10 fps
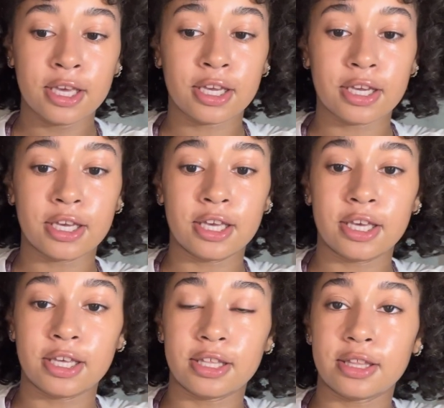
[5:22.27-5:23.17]

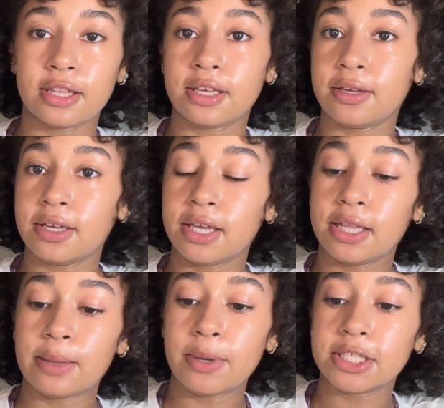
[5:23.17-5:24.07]
Because
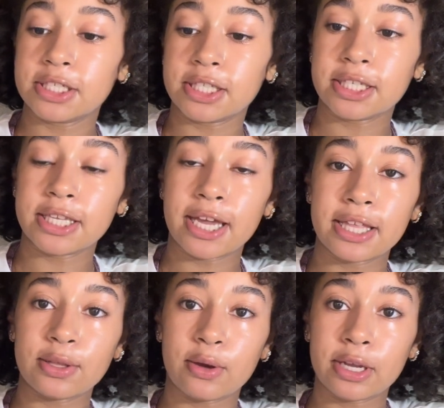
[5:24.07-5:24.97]
the pictures look
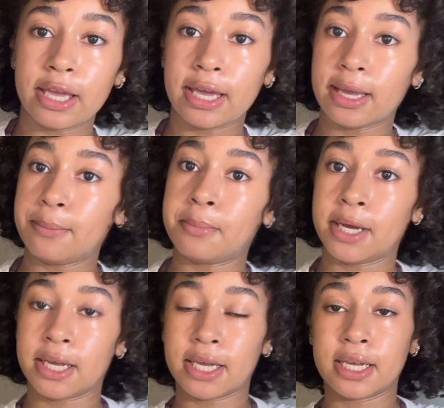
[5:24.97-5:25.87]
nice, all that, but